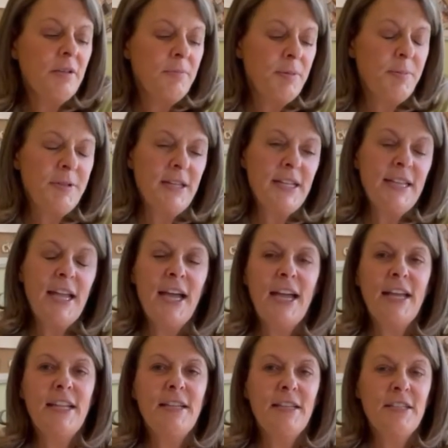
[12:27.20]
people like
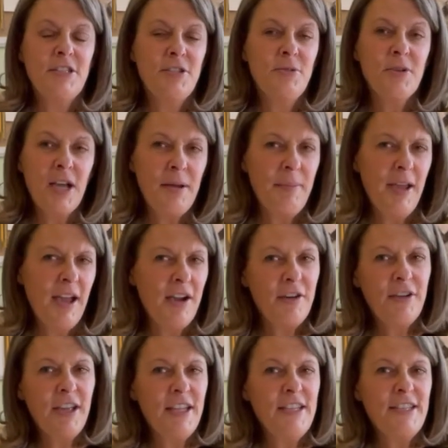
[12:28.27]
that do come
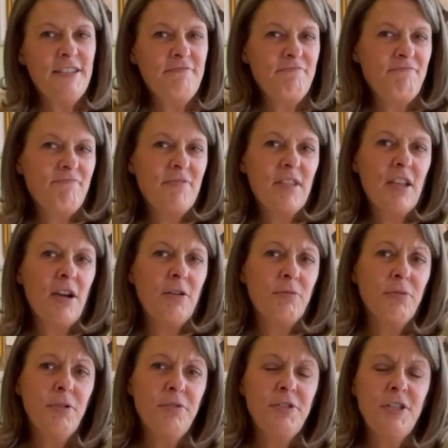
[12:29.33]
out and are
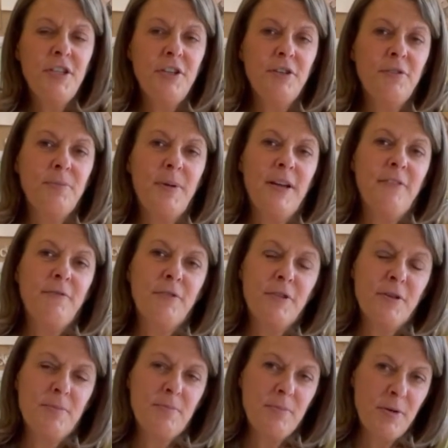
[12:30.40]
rude to you, but for
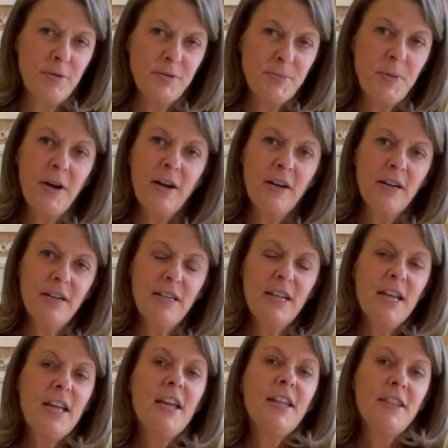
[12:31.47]
the most part,
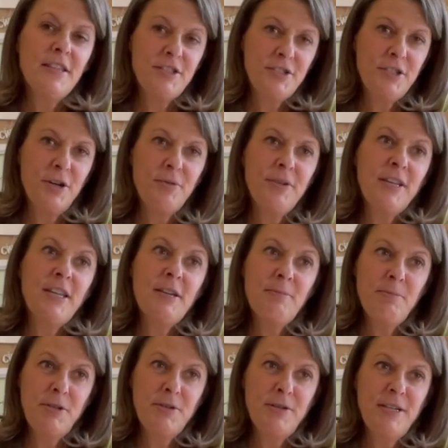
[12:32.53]
the sewing
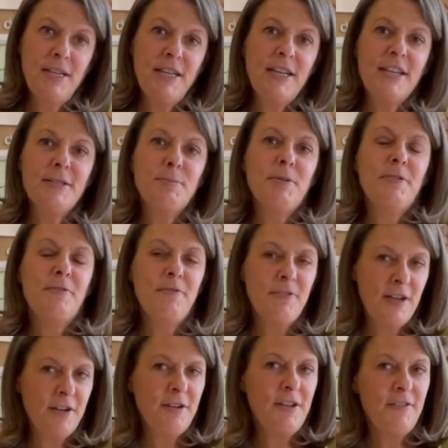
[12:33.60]
community has been
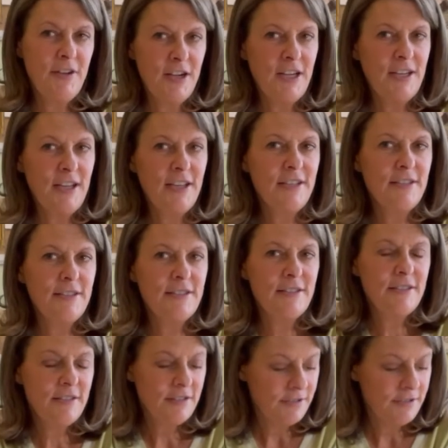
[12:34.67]
very, very nice.